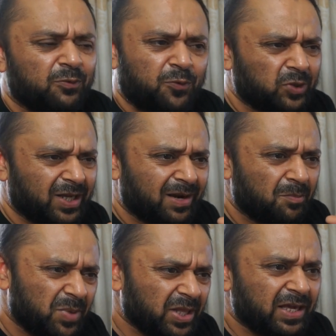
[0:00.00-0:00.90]
for their
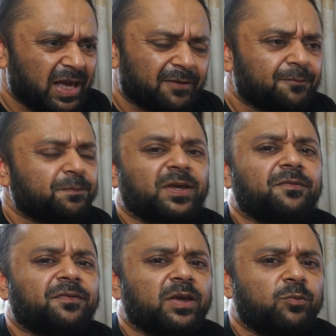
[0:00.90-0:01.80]
mini F P
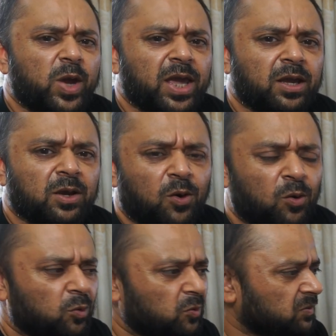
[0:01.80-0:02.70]
V wing
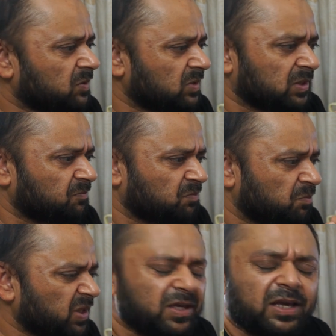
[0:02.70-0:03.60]
or uh,
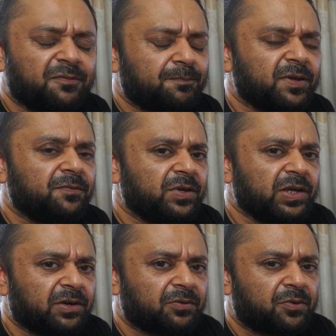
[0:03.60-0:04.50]
mini F P
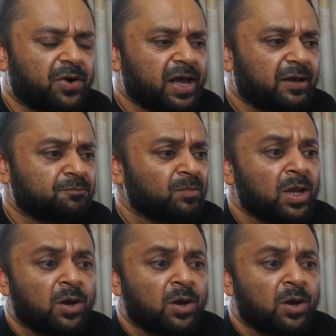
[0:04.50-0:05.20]
V aircraft,